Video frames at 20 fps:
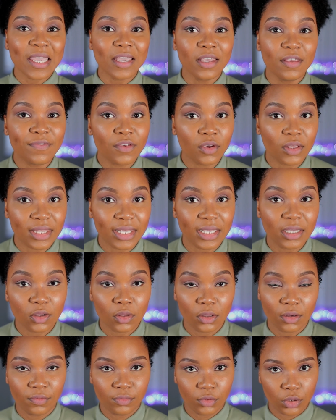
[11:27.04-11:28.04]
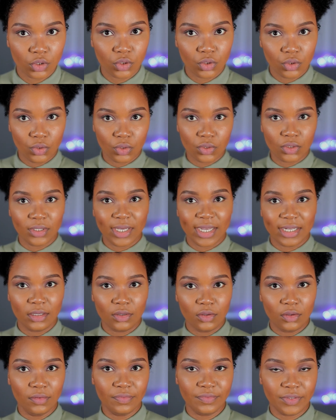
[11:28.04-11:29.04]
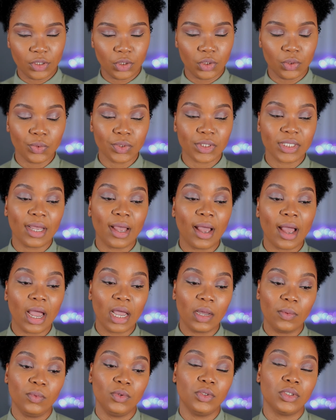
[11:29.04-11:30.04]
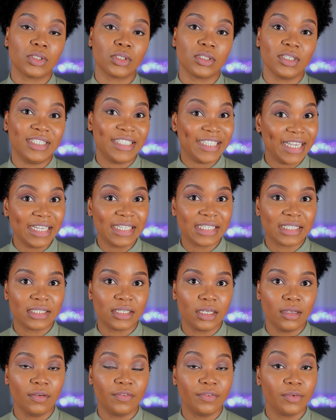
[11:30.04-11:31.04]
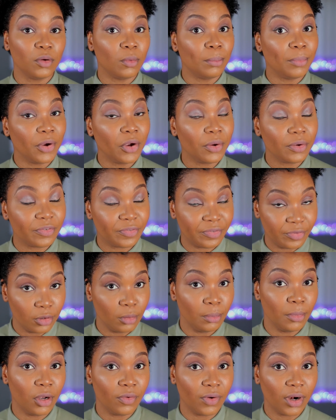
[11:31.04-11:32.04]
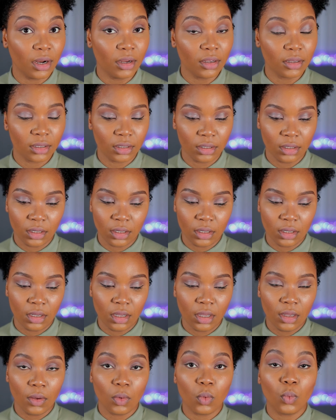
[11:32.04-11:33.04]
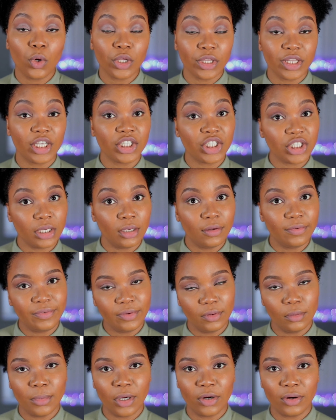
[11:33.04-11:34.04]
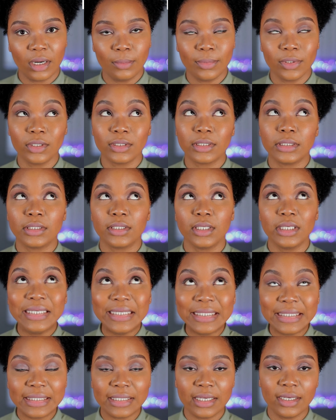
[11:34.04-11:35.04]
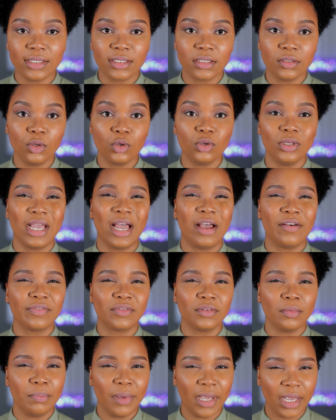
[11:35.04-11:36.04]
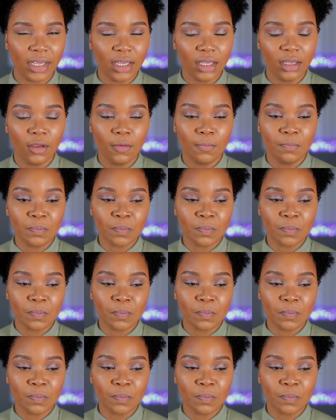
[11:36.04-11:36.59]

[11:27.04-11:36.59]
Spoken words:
if you're thinking of what to use to edit your videos, I would suggest Filmora, Wondershare Filmora, because it's the easiest, though you have to pay.